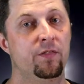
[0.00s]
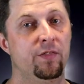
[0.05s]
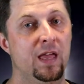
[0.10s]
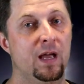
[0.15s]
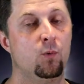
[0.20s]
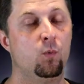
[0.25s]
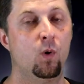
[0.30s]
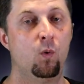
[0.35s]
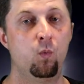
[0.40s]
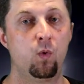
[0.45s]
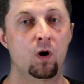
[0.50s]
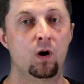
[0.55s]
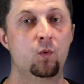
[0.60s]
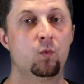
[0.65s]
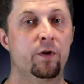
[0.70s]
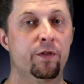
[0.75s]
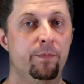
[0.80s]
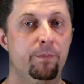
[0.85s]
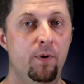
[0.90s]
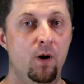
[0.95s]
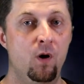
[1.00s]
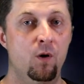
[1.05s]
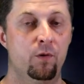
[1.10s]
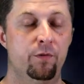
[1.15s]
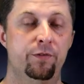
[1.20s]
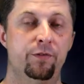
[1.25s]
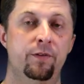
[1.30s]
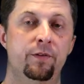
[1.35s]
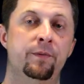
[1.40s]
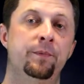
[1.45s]
They will work with
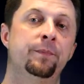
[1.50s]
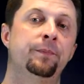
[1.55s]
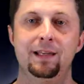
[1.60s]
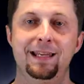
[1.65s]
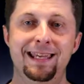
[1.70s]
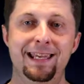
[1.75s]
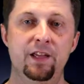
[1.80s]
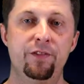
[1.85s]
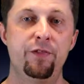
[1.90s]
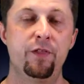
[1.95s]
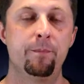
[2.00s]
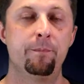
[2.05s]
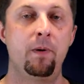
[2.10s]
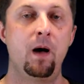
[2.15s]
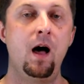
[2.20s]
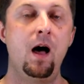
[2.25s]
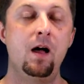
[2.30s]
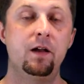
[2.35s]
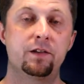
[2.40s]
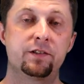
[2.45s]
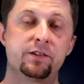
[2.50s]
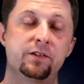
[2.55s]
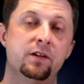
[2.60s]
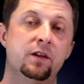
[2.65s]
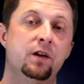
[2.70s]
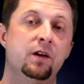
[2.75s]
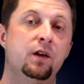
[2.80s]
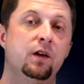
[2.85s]
both. In the box,